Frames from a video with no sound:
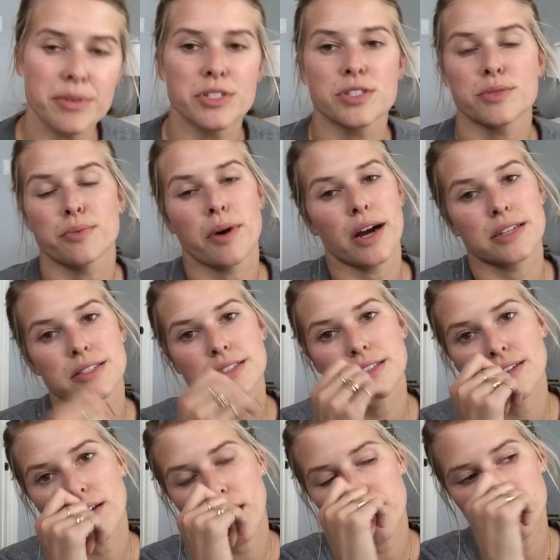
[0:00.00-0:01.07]
we just walked to
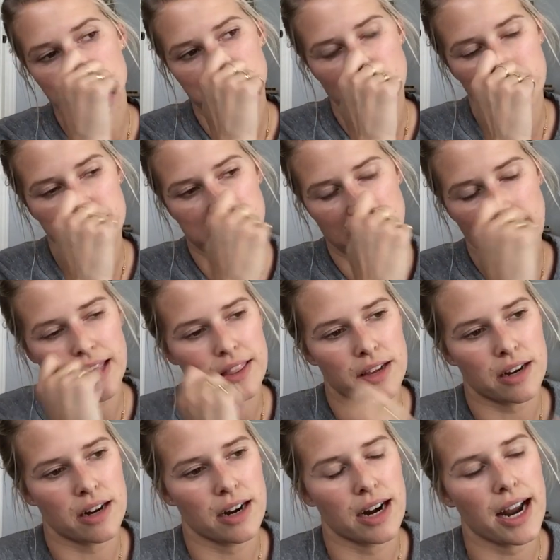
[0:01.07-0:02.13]
the coffee shop
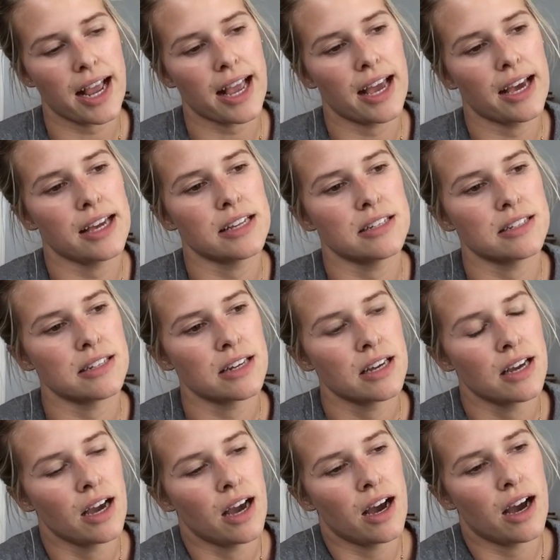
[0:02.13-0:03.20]
together, and
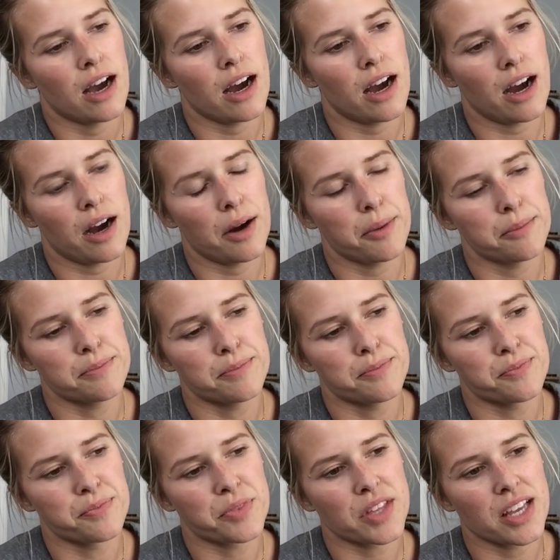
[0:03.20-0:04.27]

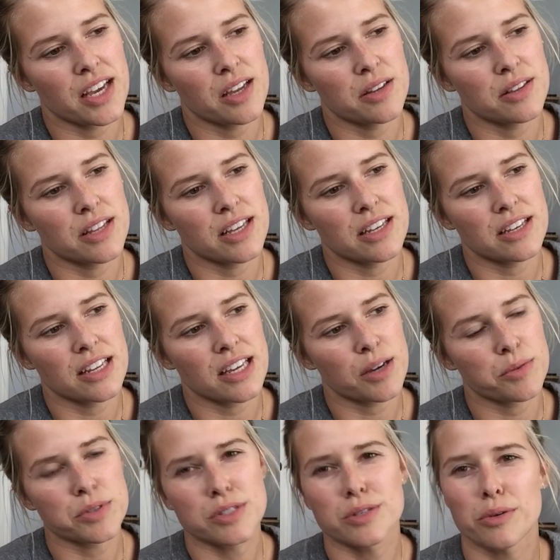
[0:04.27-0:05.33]
then
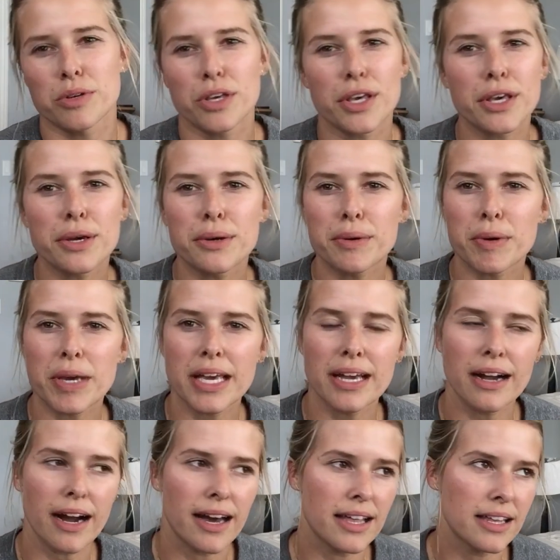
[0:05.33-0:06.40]
it was so cute. He
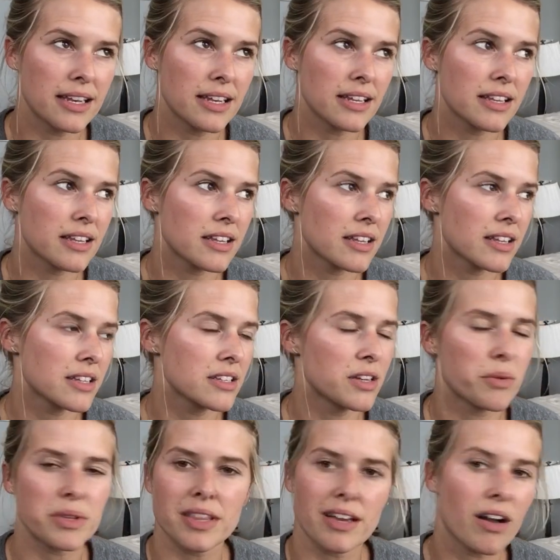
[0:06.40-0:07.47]
got, you
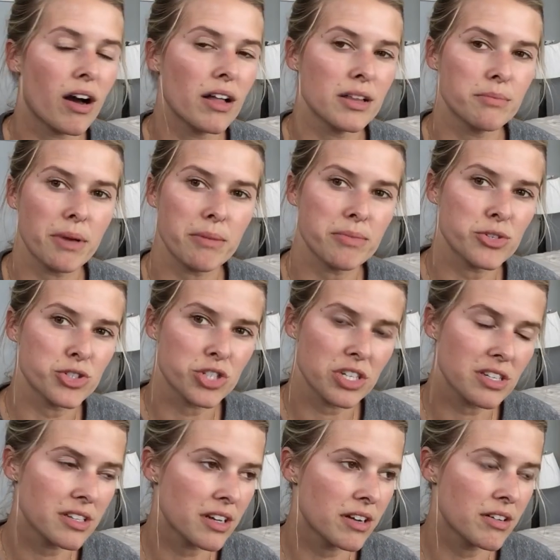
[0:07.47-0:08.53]
know, what they call a baby
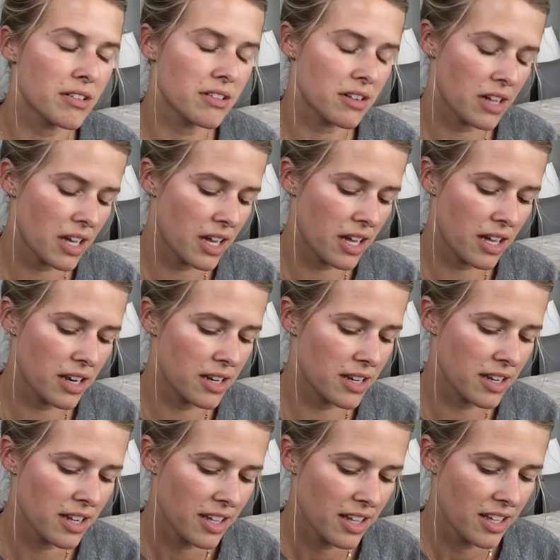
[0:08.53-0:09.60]
chino,
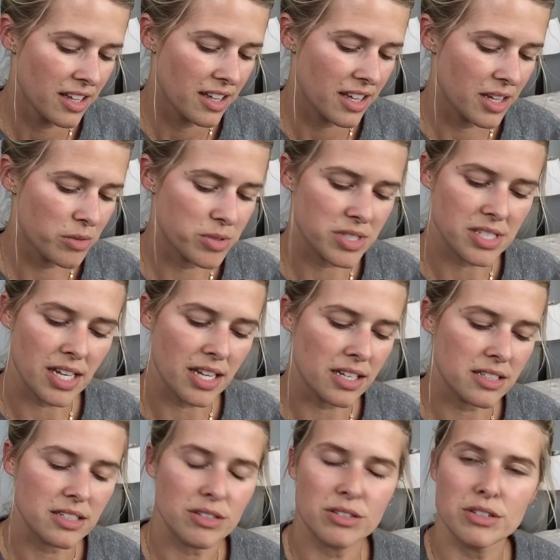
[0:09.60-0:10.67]
and it was like
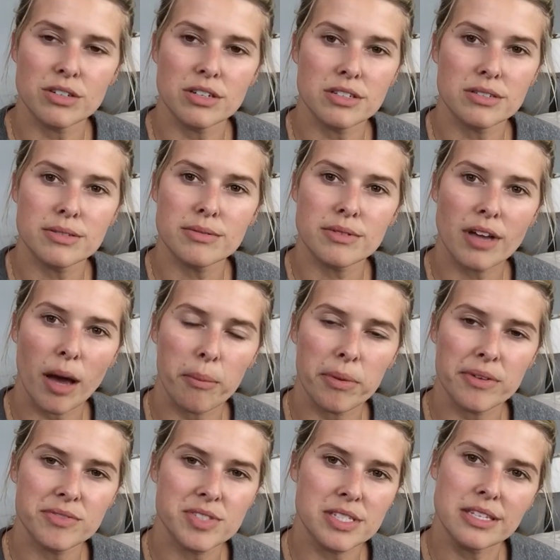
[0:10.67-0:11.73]
a little cup
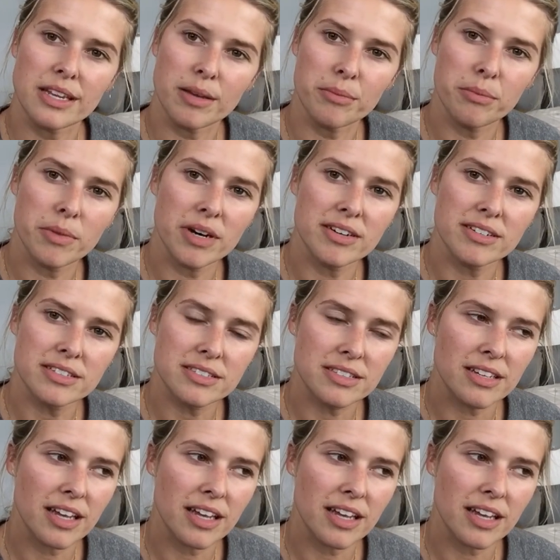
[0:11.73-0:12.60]
of steamed milk